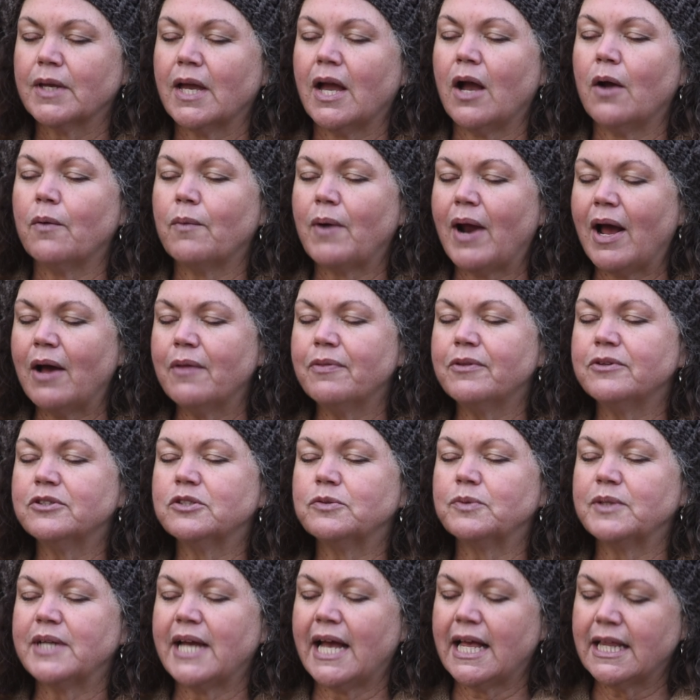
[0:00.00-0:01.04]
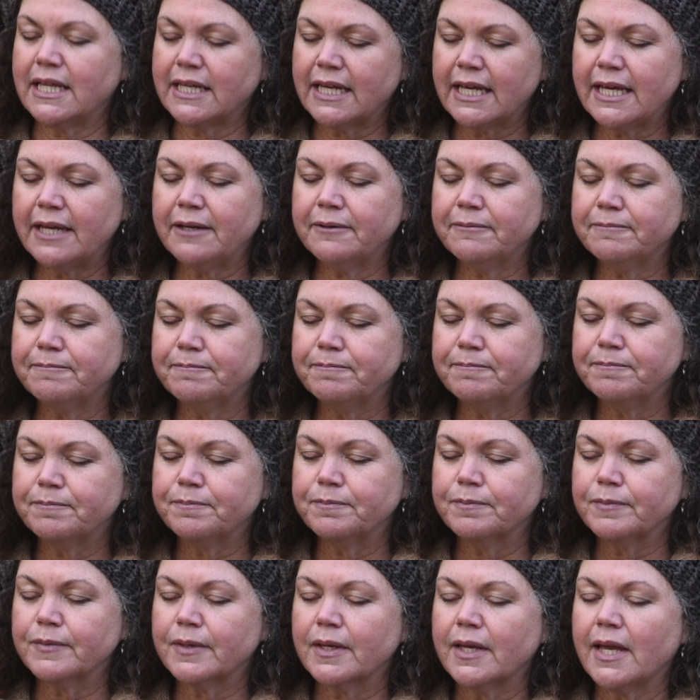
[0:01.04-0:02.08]
around this reality.
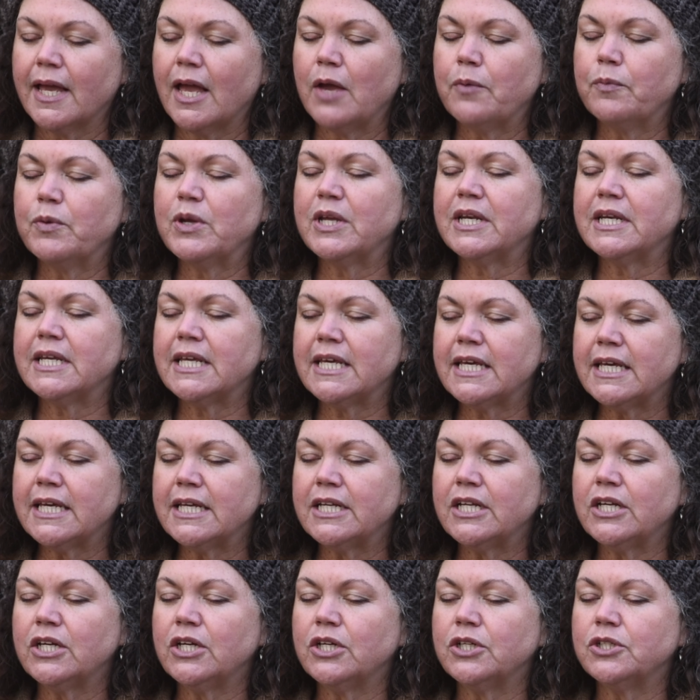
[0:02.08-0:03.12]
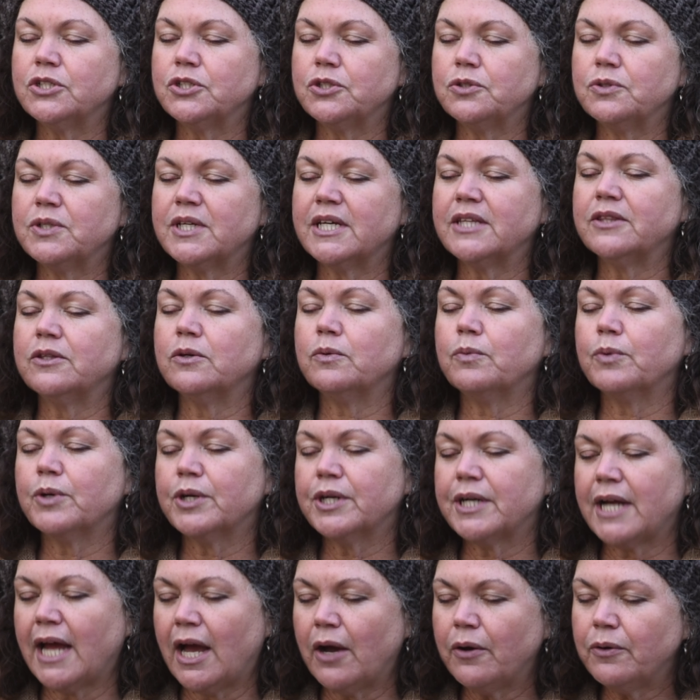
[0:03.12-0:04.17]
And we need to get the
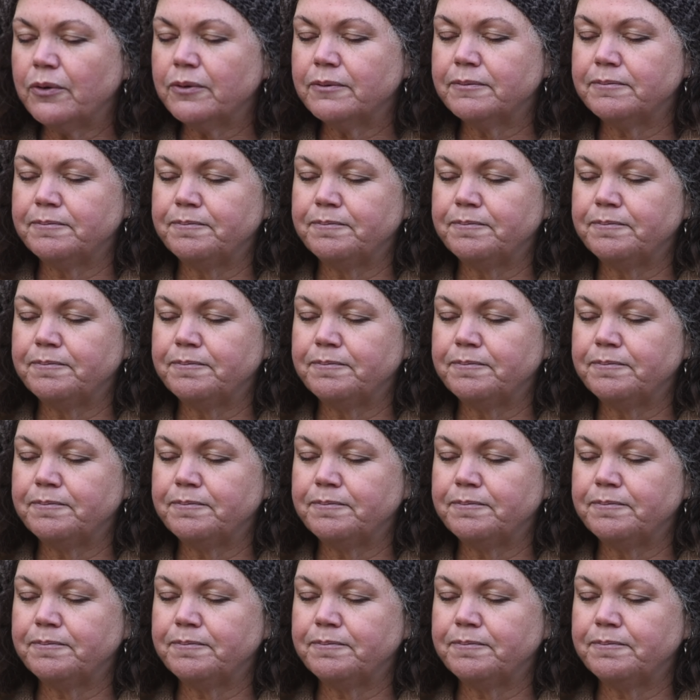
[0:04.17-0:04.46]
word out